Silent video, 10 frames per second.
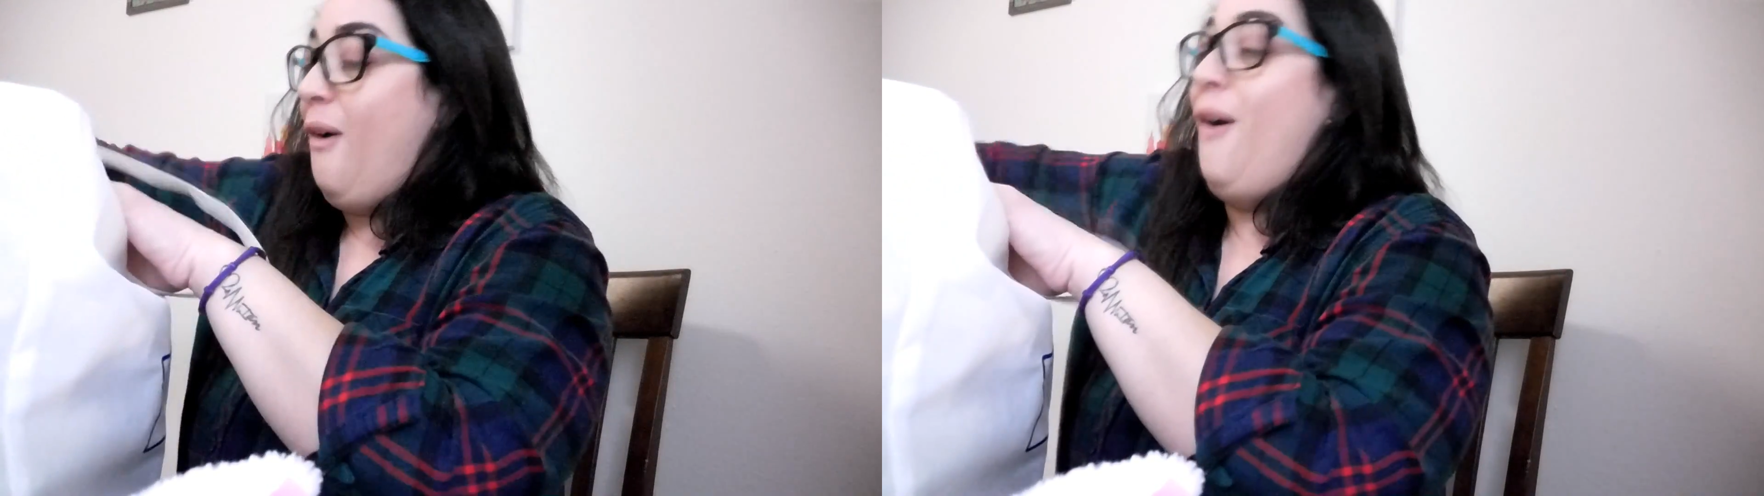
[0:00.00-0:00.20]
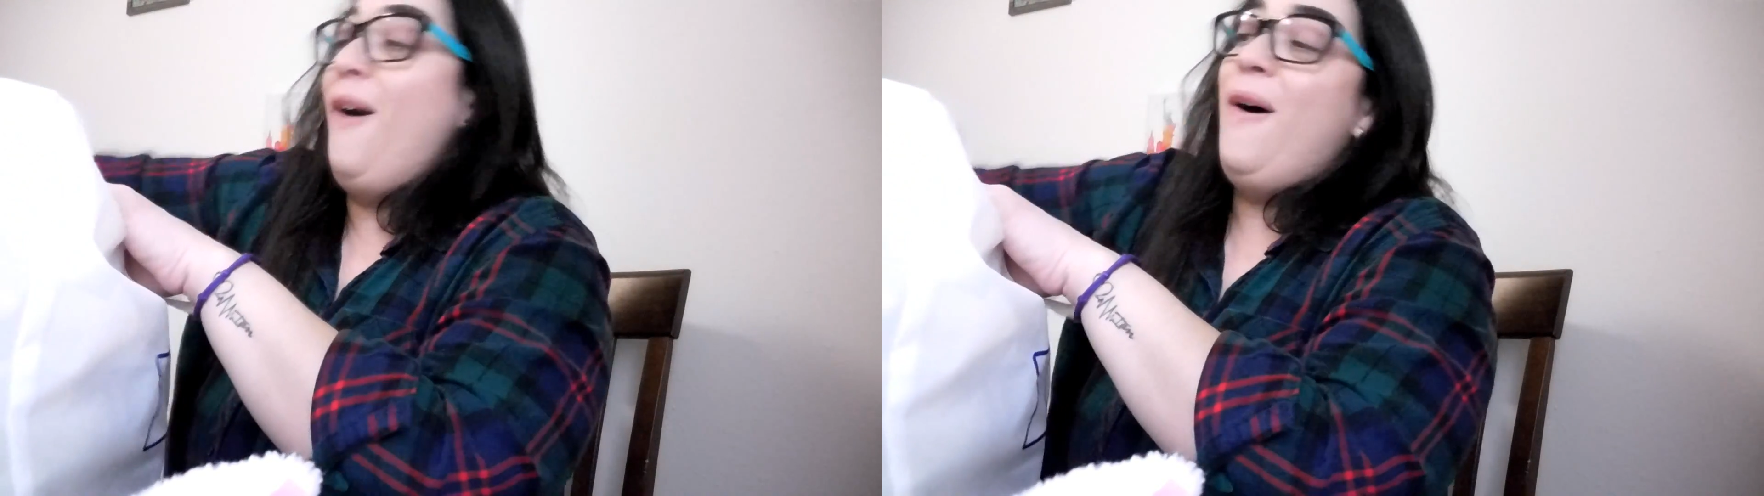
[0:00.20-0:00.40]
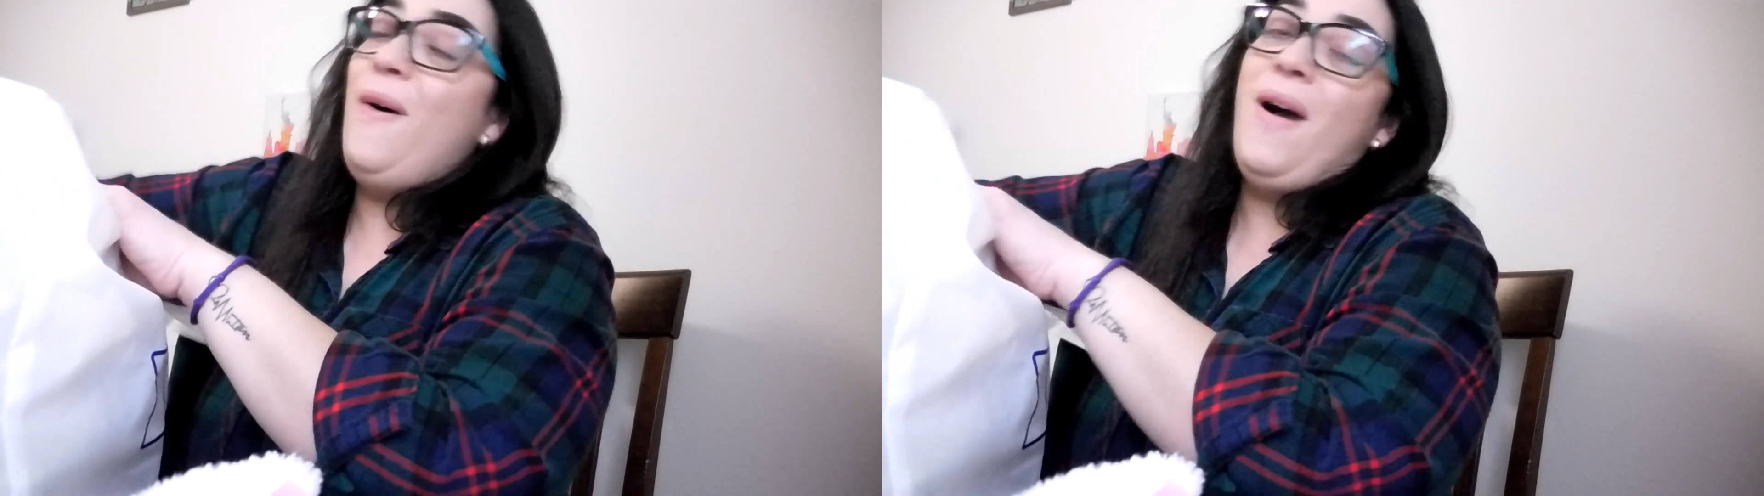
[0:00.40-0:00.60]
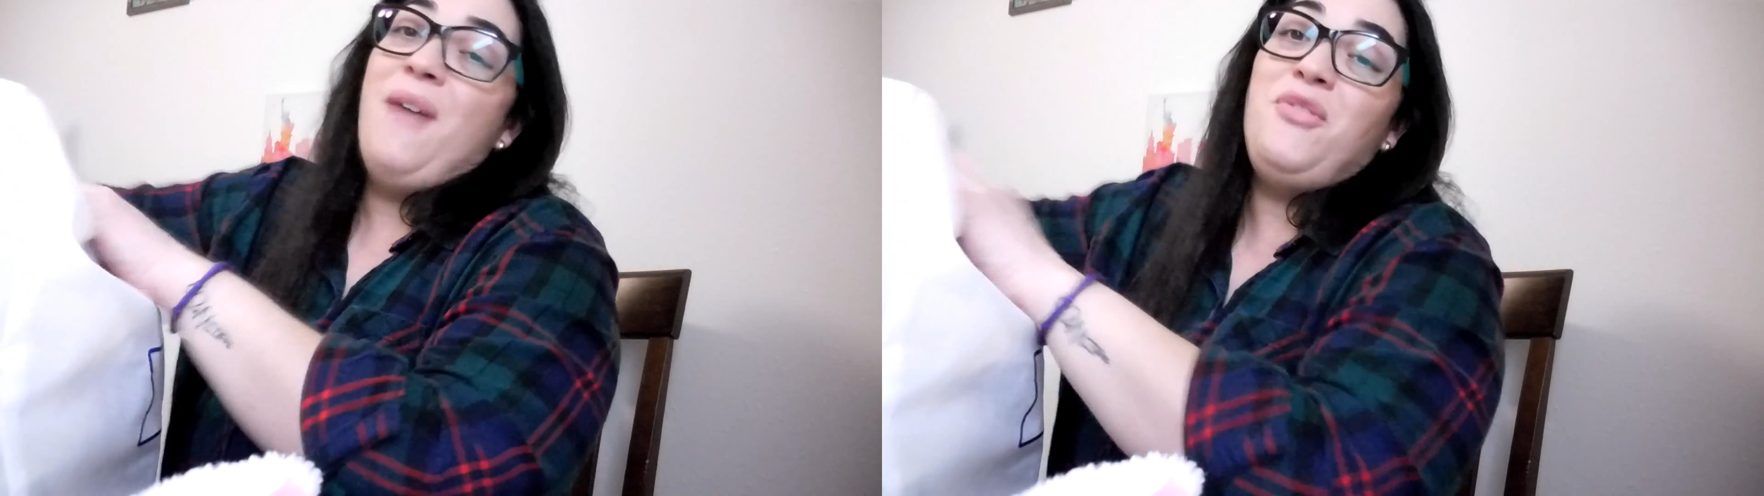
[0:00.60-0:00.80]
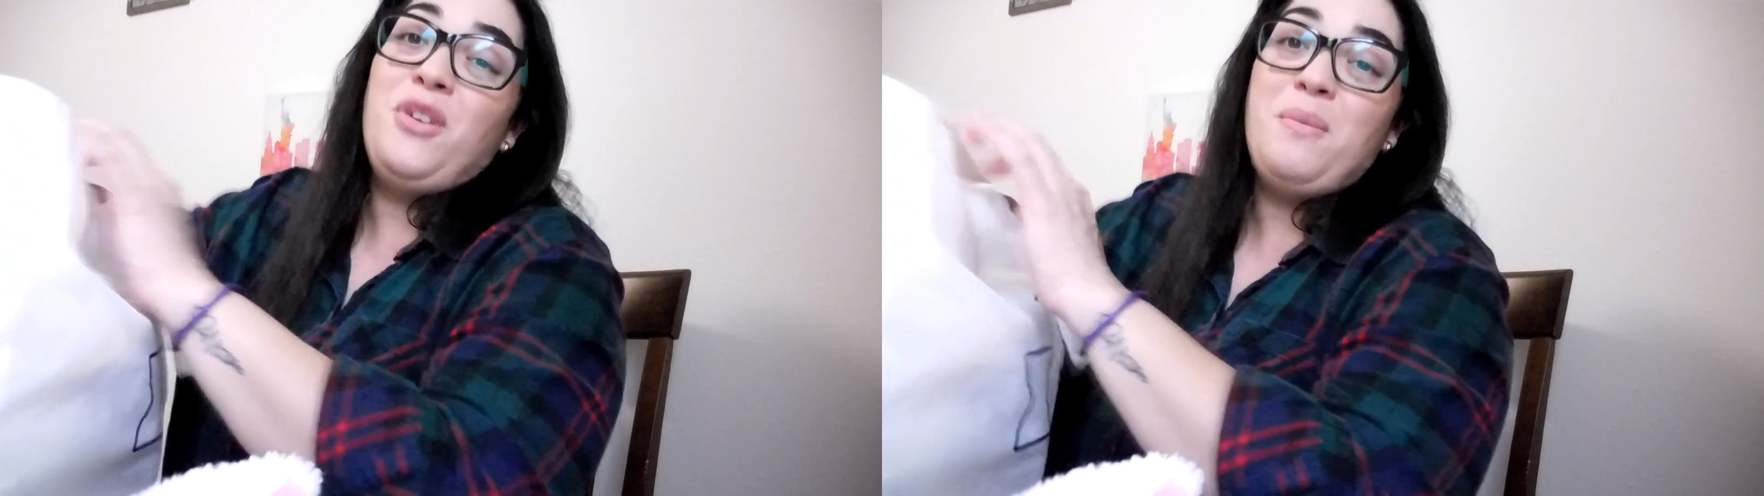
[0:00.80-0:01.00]
Oh,
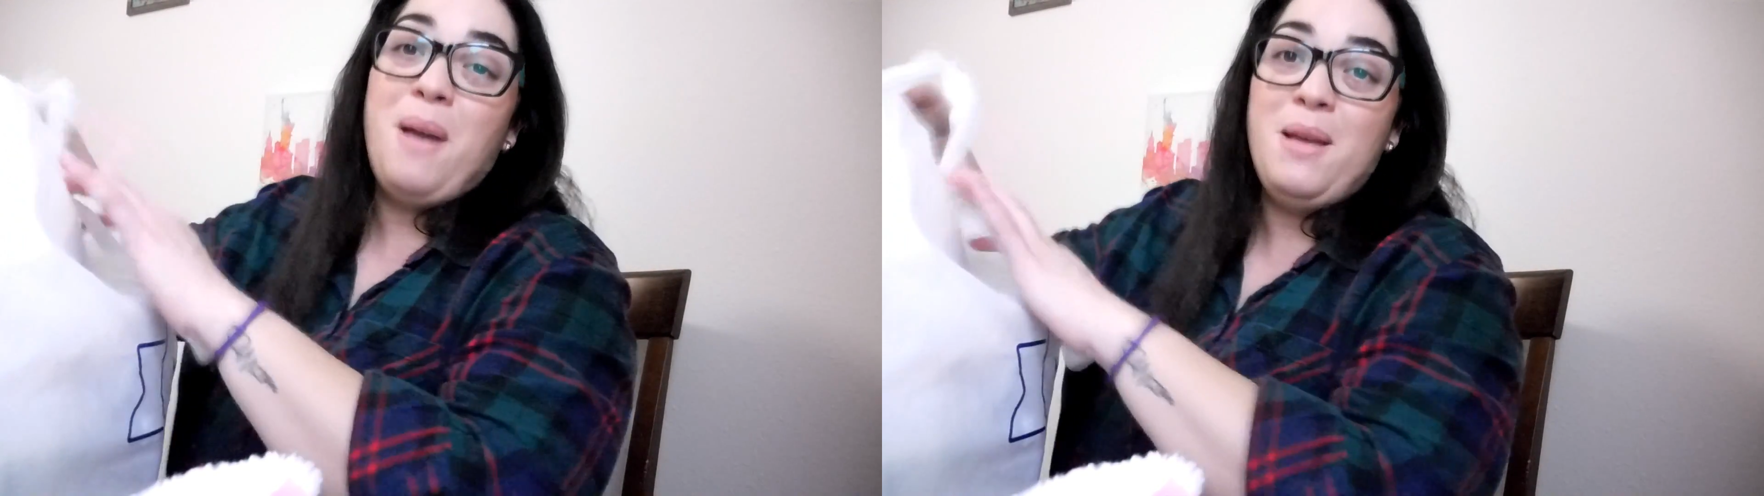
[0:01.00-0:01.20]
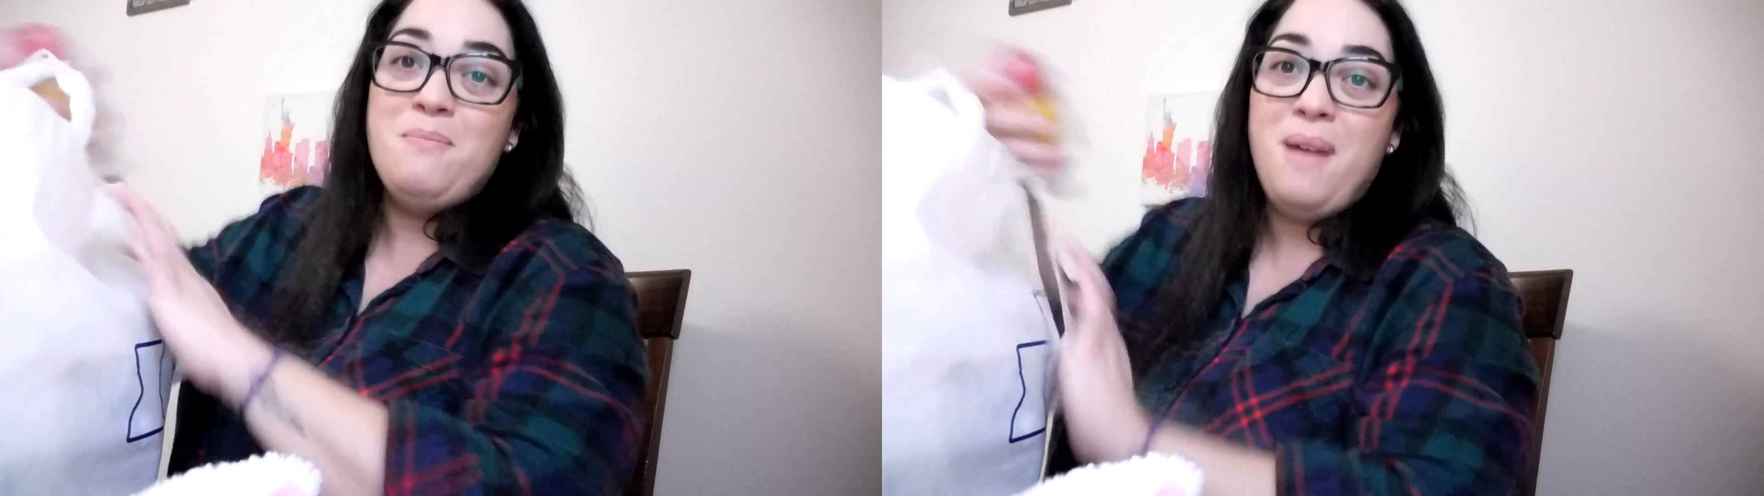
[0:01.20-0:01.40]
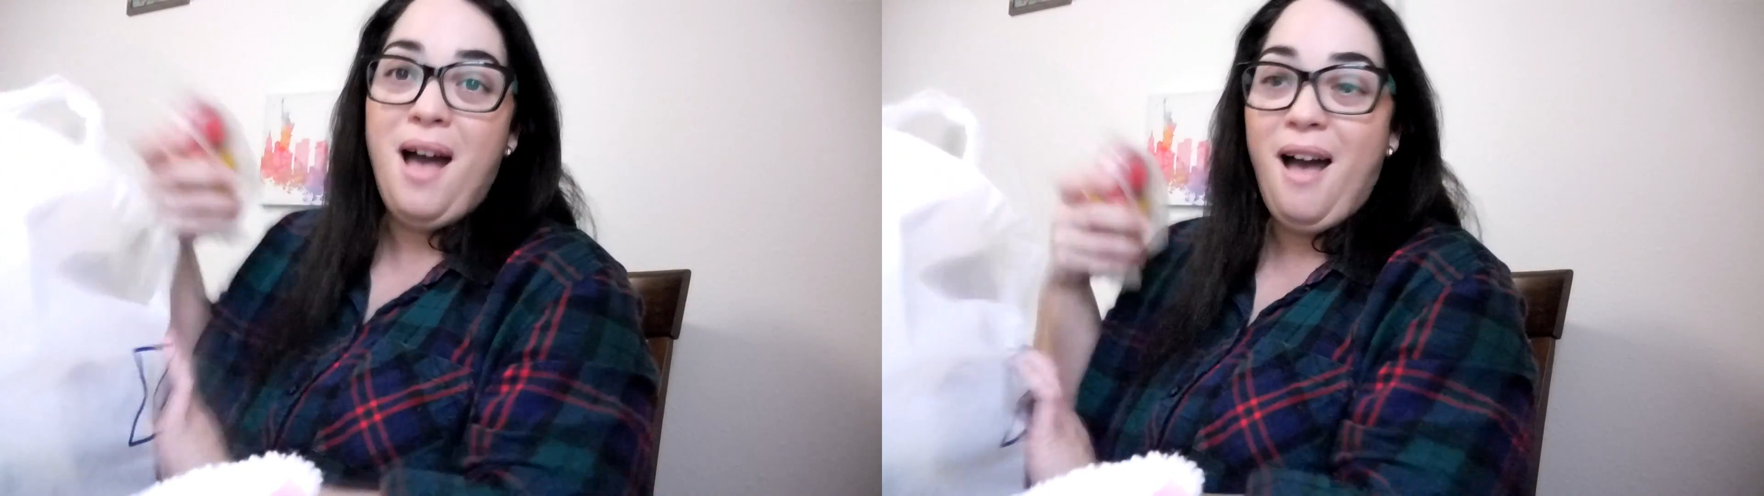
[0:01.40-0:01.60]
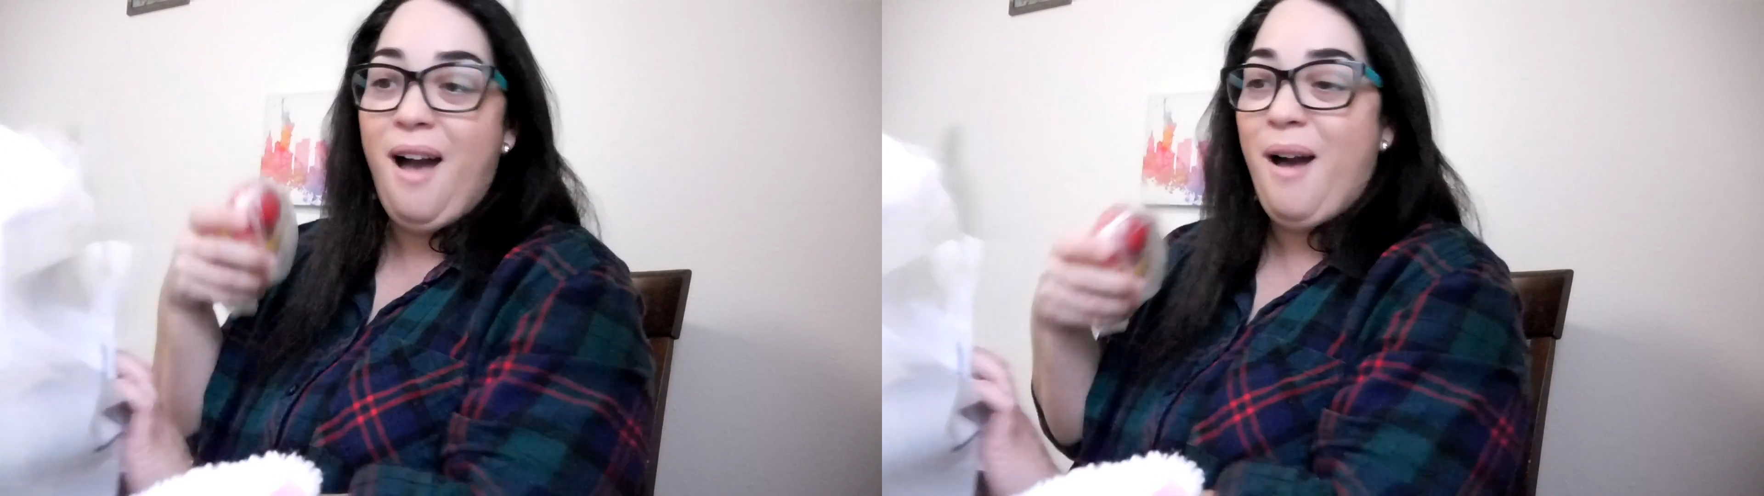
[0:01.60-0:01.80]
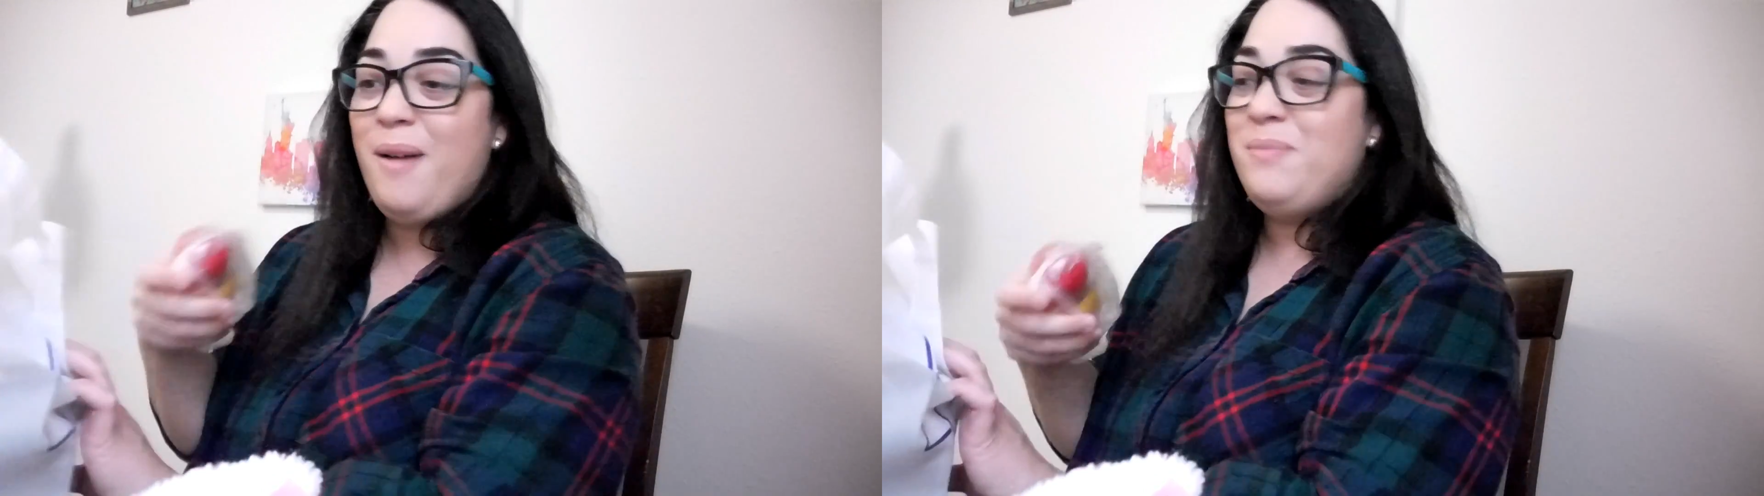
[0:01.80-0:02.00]
and for my
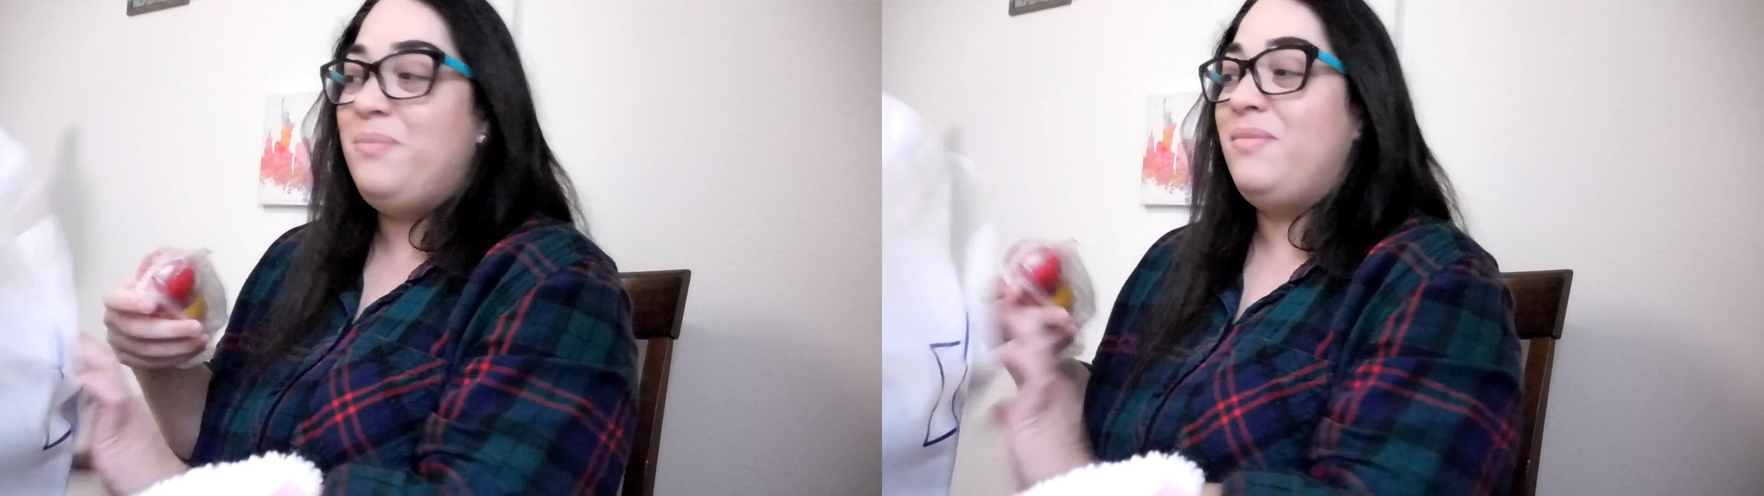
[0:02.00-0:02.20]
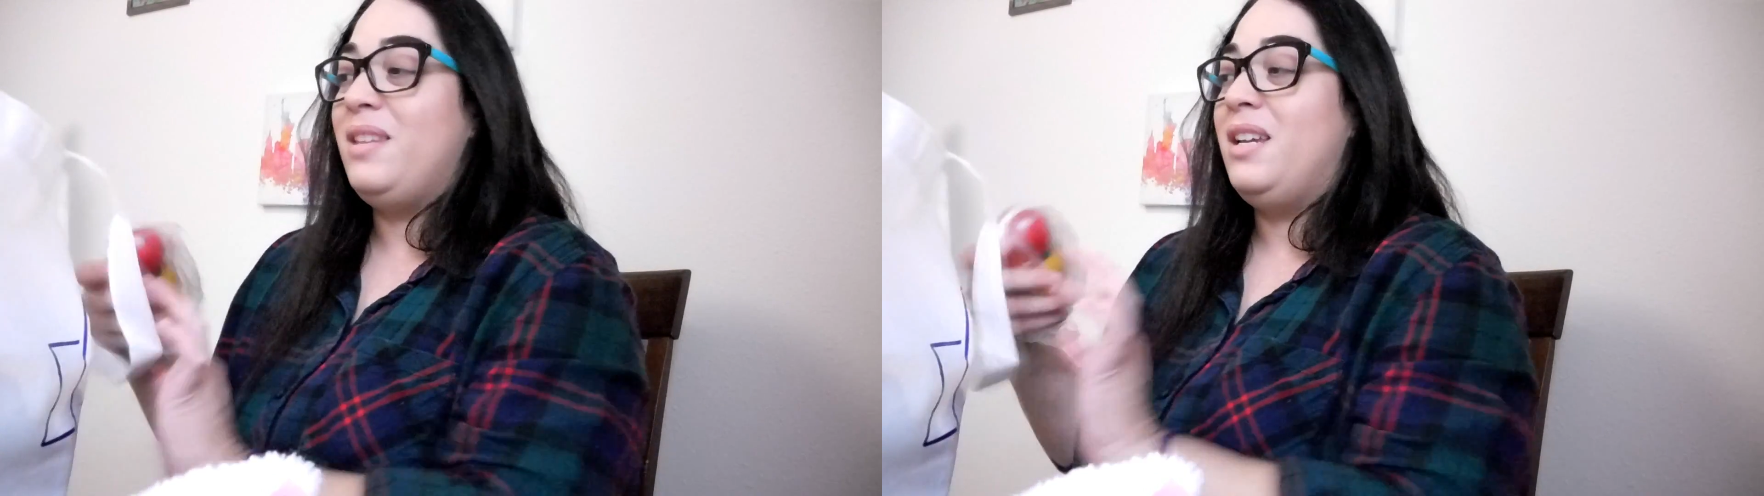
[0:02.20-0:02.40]
mom,